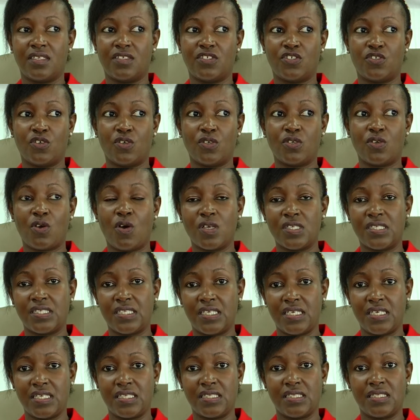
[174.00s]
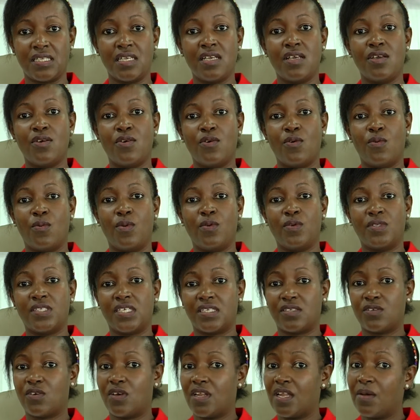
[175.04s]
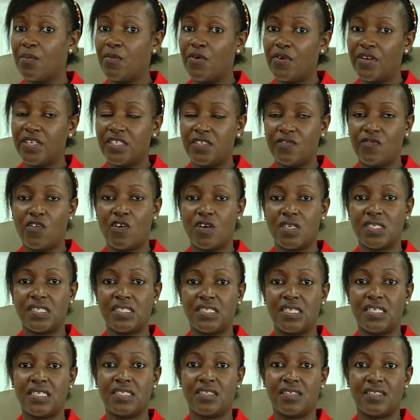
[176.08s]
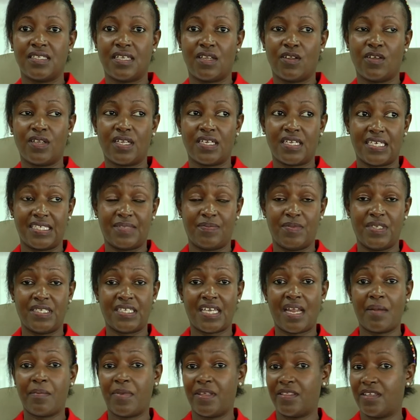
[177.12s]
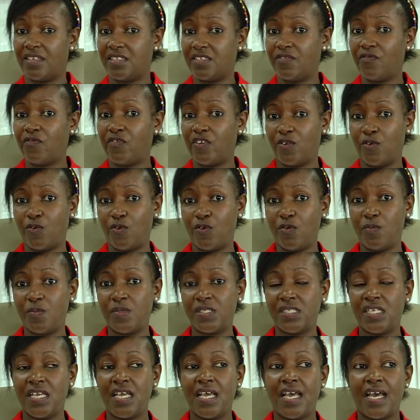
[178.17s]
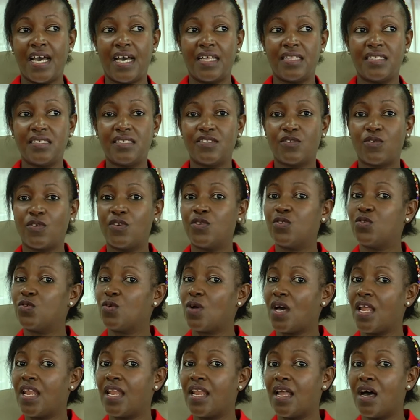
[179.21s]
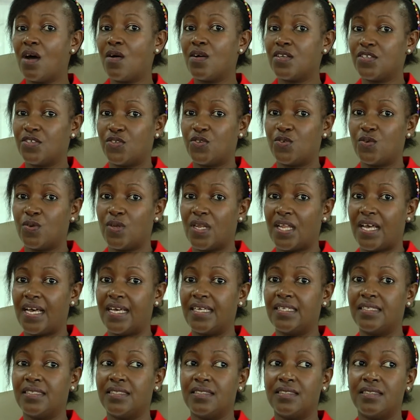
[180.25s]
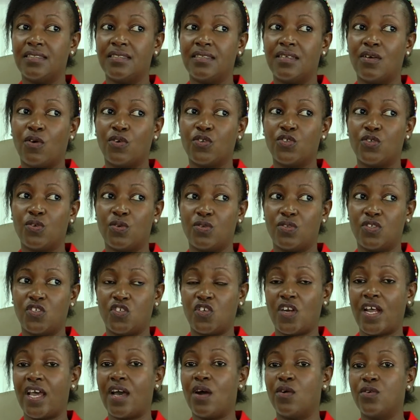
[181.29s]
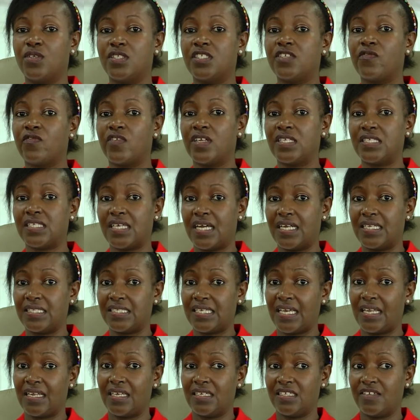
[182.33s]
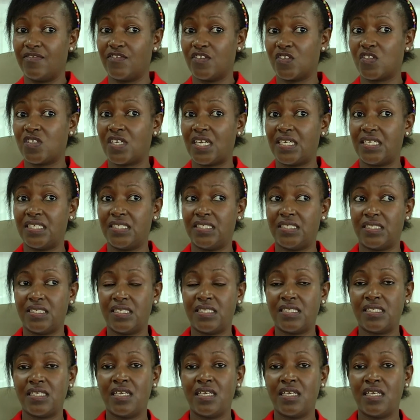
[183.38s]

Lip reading: short courses, we looked at collaborative courses. There's a lot that has been done by the different groups, and this is going to allow us to learn or to try out different alternatives or strategies